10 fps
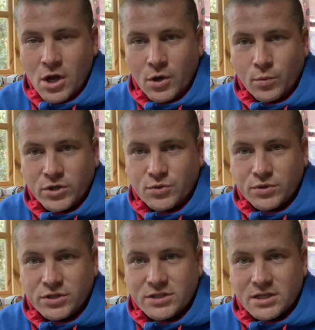which
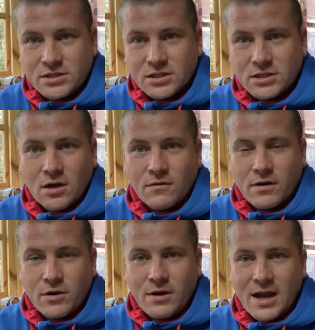was
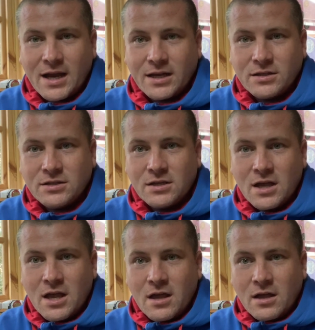Cesaro and
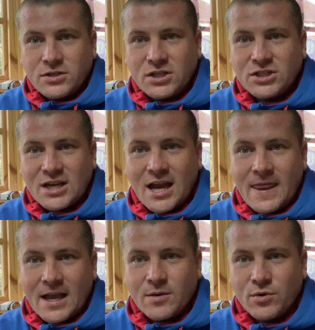Shinsuke
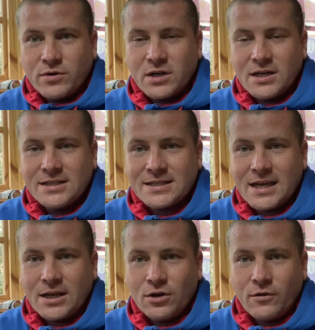Nakamura
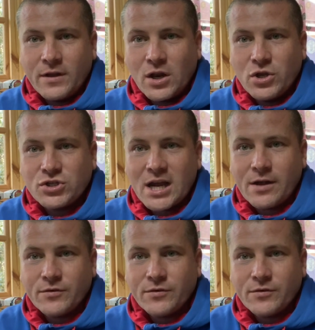taking on the Lucha House